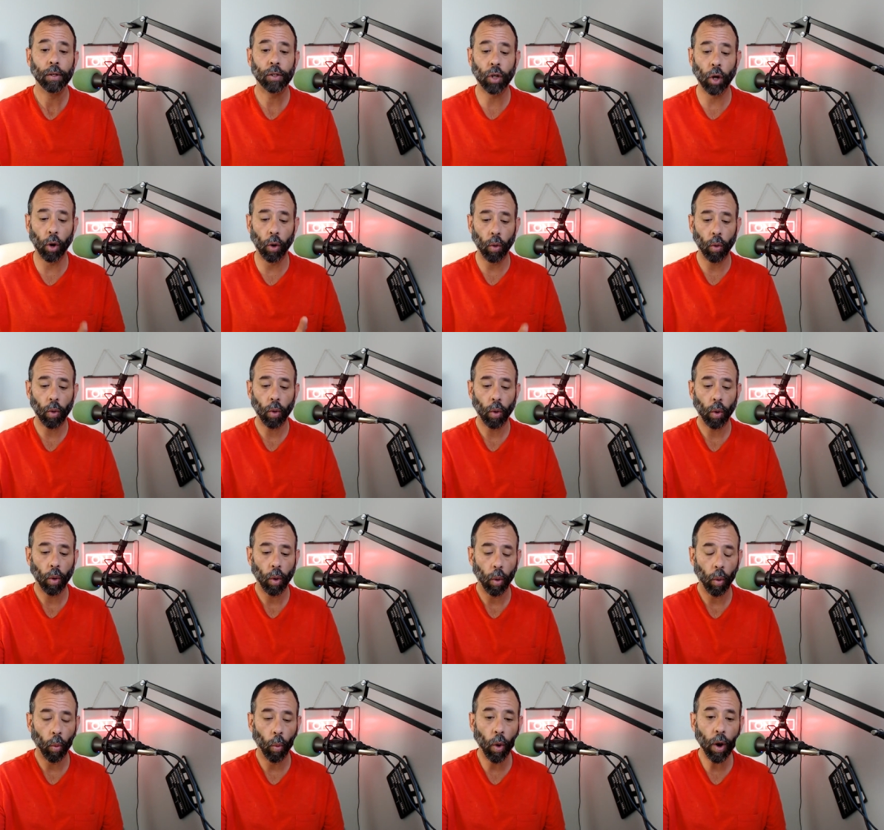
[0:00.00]
So,
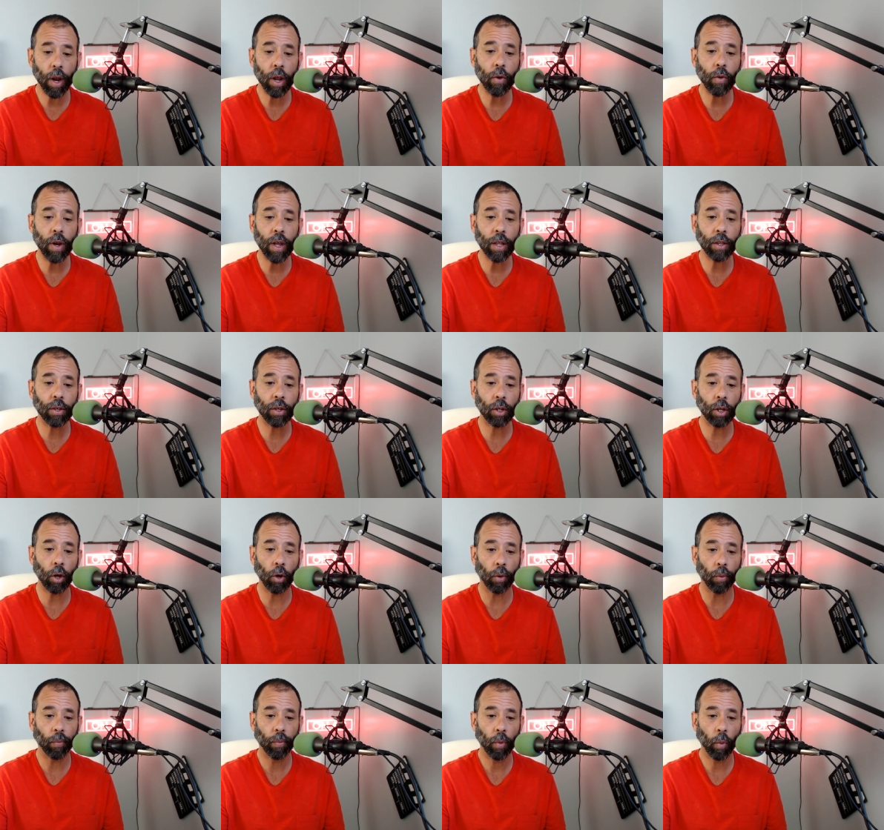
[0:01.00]
what do you need to
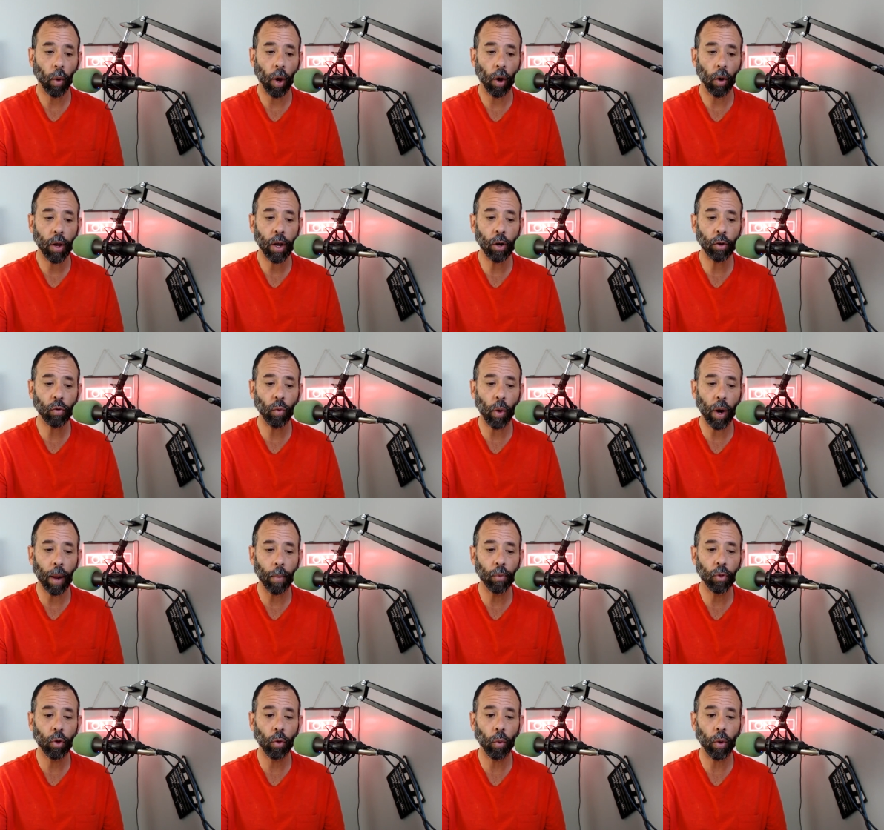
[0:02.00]
do? Well, here's
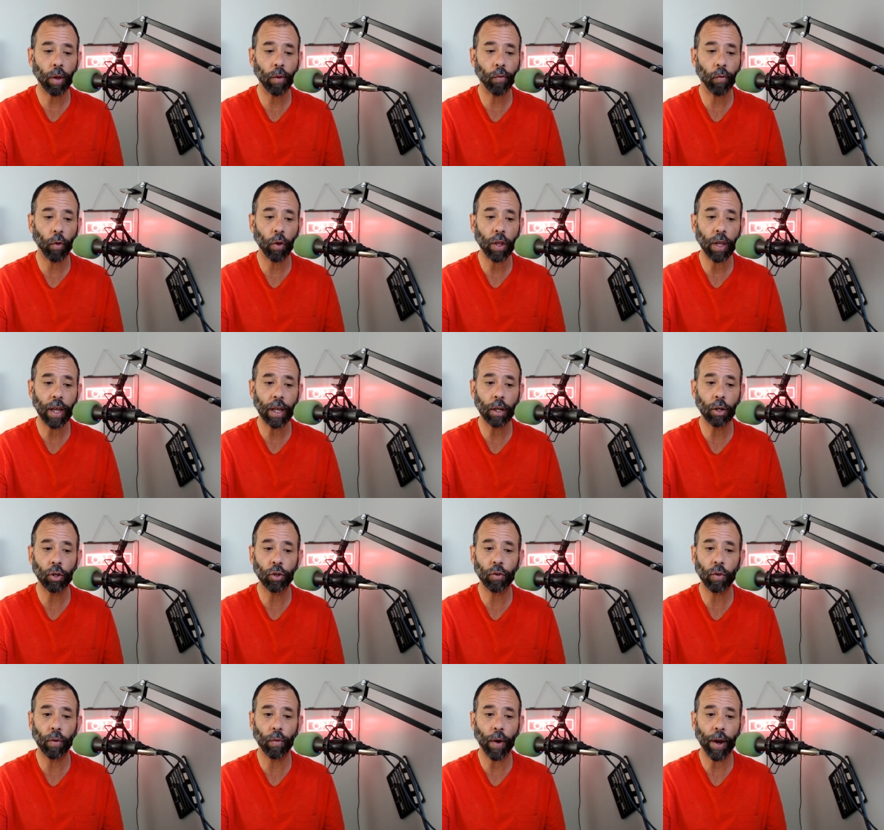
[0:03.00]
what I'm doing for the
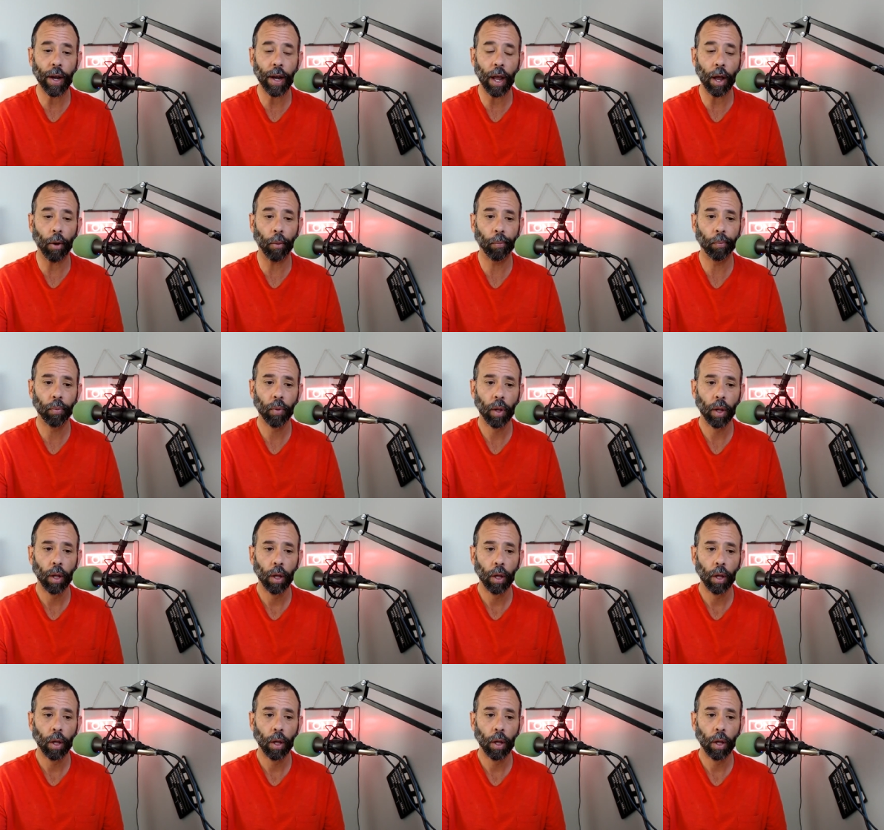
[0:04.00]
industry right now.